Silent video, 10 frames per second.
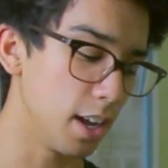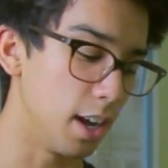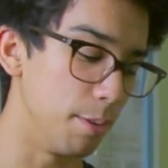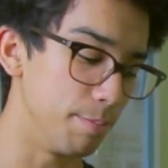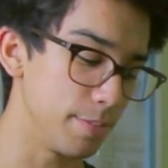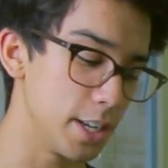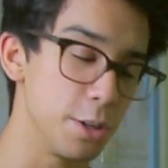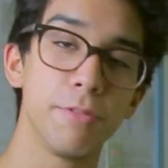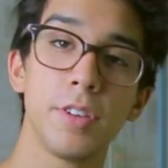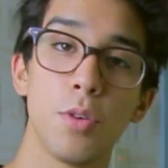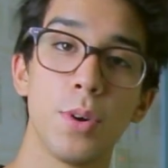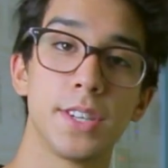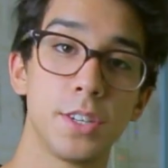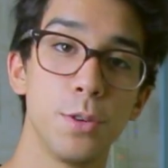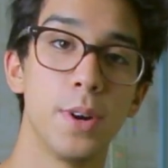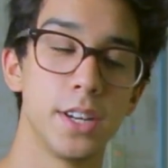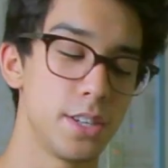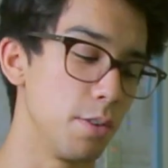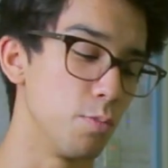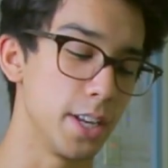And you'll feel what's too
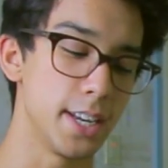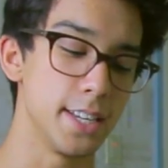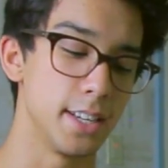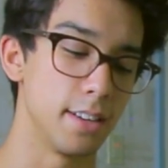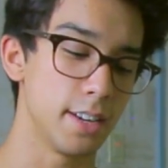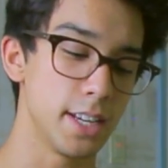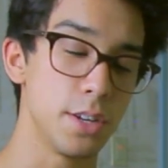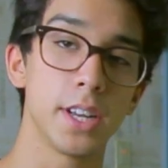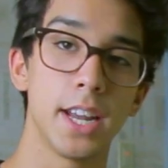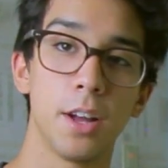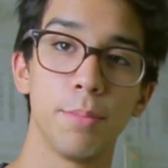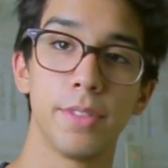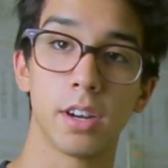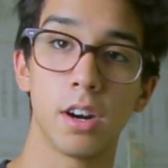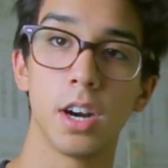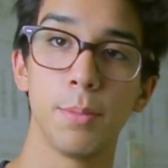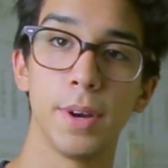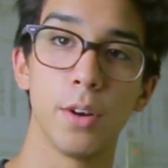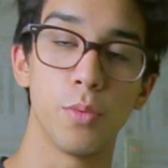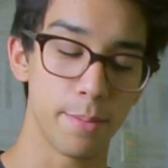much and what isn't. And you can help the card
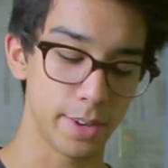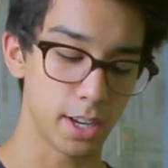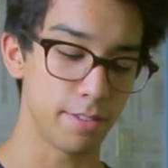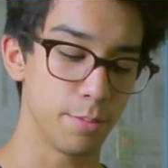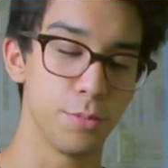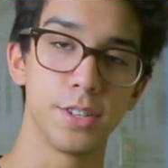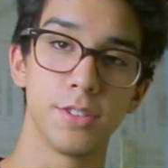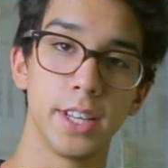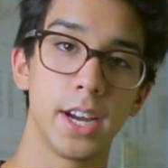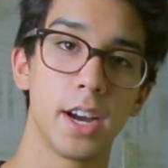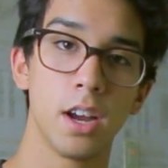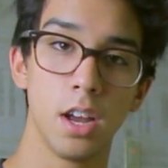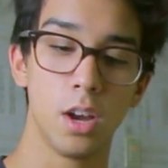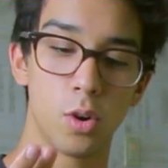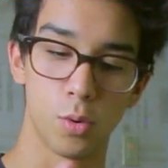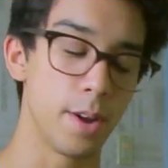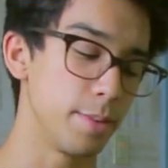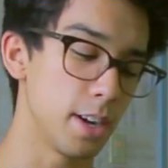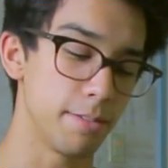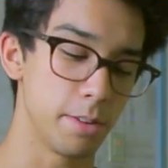by wiping off the moisture there or
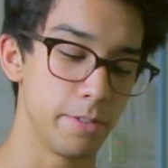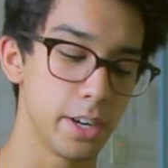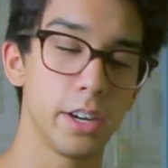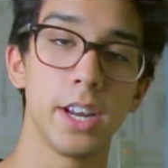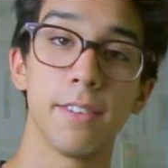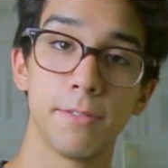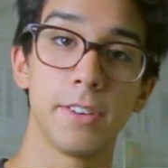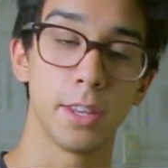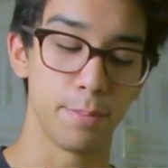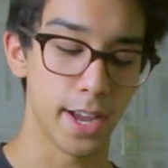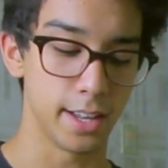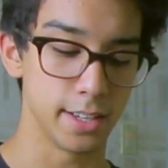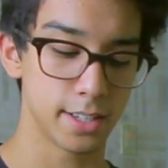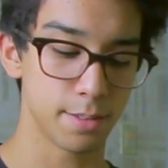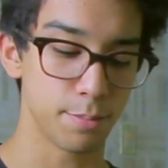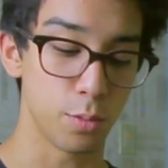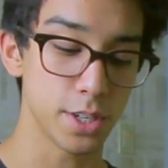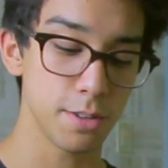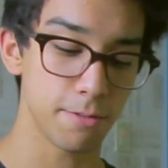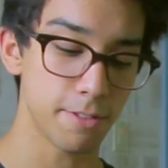wiping off your finger. You have to find the balance. But
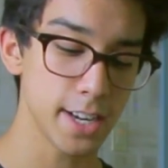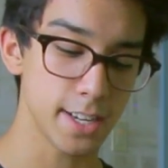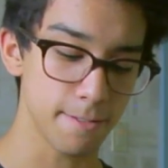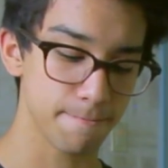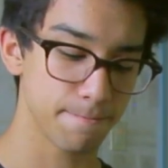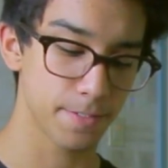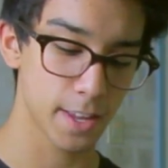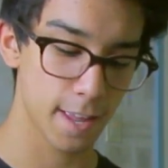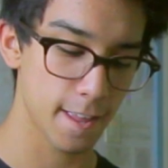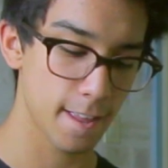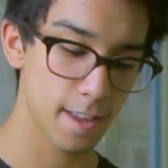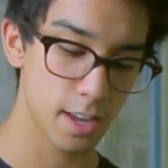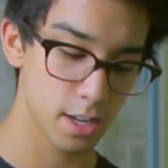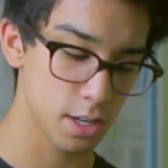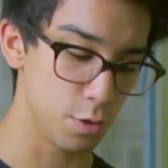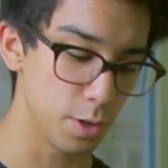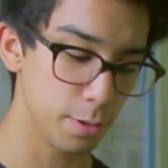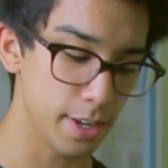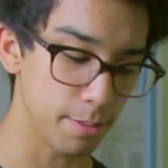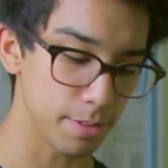once you find it, you
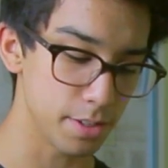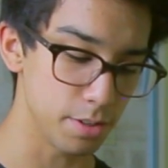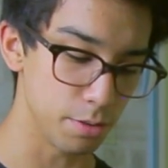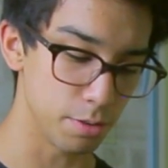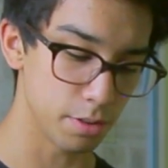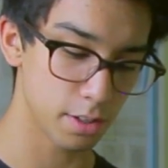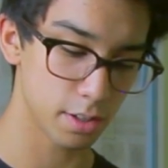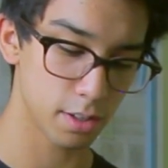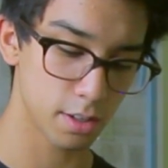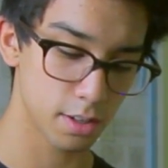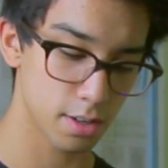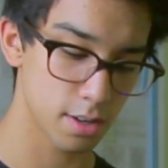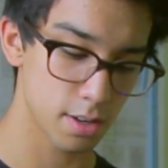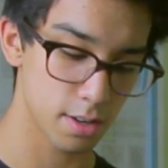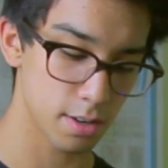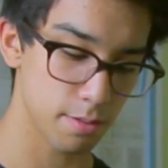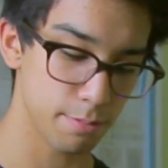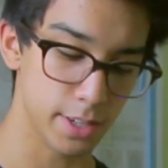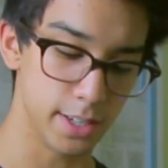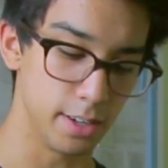will be able to
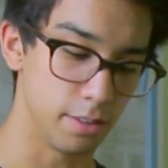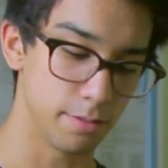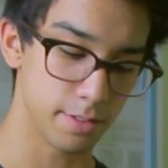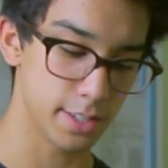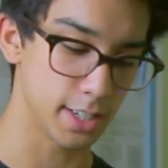Padiddle